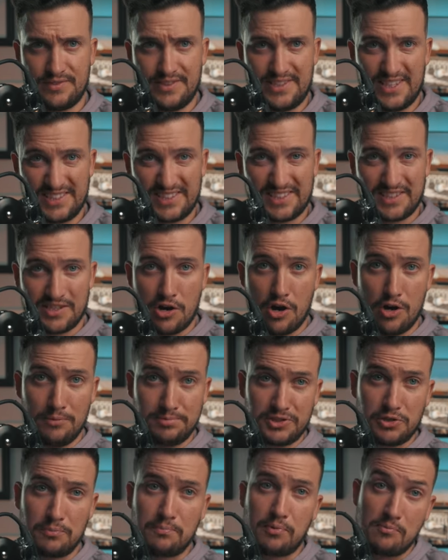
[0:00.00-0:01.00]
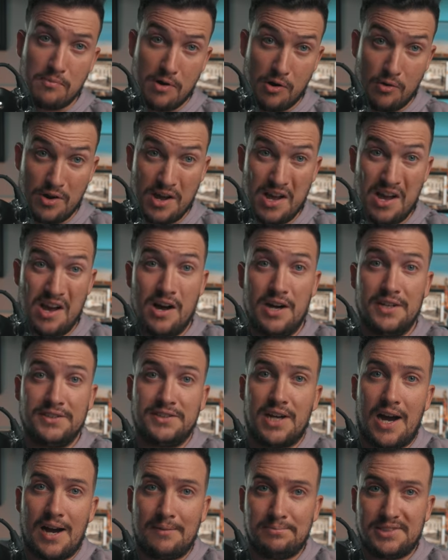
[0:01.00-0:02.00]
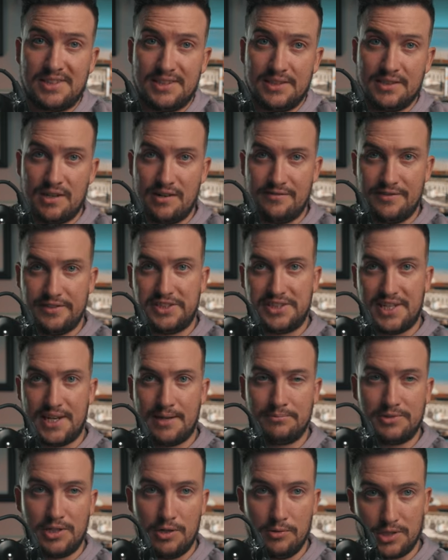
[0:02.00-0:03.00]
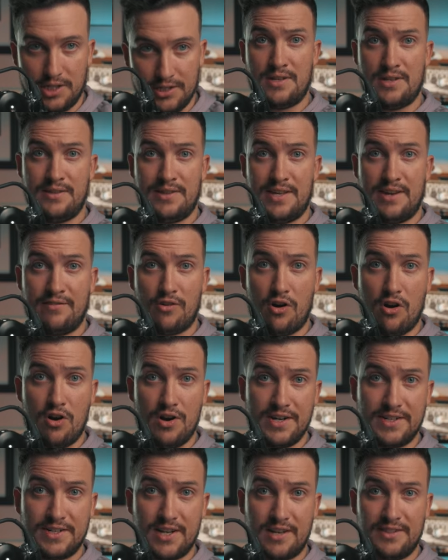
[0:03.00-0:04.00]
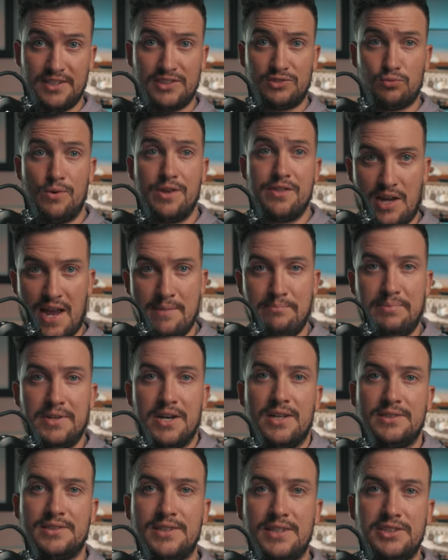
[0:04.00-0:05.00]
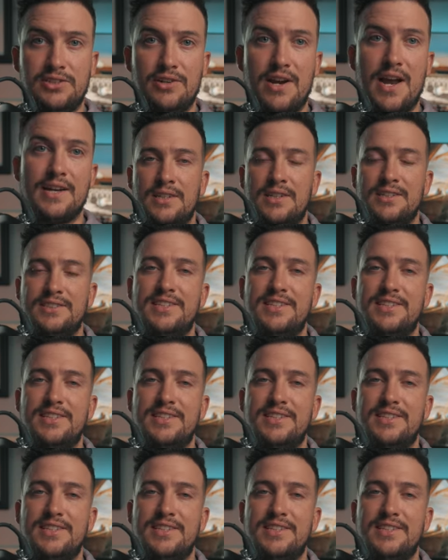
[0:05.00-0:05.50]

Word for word: This in the hopes to promote adoption of the Jam token. They have already done this with a Beyonce track.